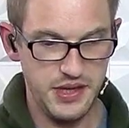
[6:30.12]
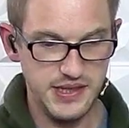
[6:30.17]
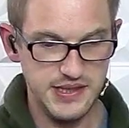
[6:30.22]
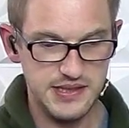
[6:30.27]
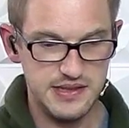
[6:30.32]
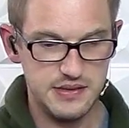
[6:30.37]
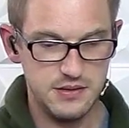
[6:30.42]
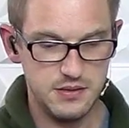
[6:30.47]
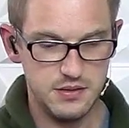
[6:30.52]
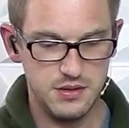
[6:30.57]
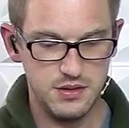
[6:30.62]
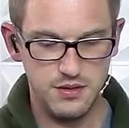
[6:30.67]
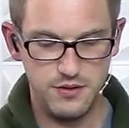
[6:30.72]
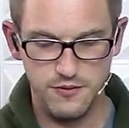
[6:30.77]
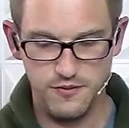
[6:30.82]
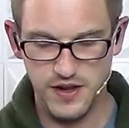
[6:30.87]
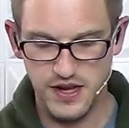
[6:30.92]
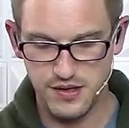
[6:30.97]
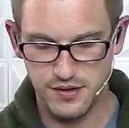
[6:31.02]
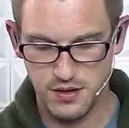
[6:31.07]
this
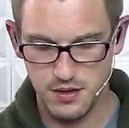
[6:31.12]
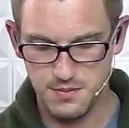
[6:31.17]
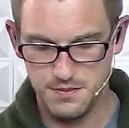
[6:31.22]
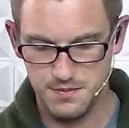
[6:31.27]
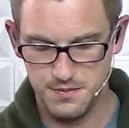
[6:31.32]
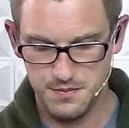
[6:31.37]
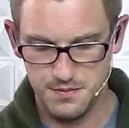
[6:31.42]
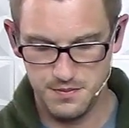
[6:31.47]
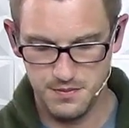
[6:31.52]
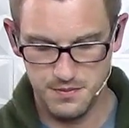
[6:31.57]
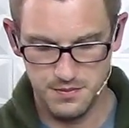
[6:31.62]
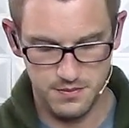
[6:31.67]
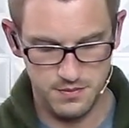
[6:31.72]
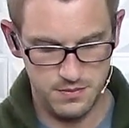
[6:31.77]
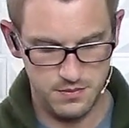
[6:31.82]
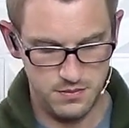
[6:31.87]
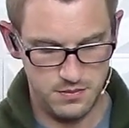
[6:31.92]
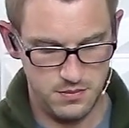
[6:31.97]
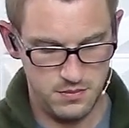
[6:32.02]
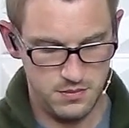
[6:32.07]
fader.
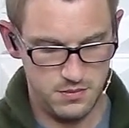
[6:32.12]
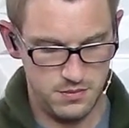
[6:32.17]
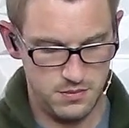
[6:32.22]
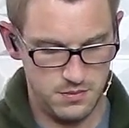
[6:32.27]
Now, something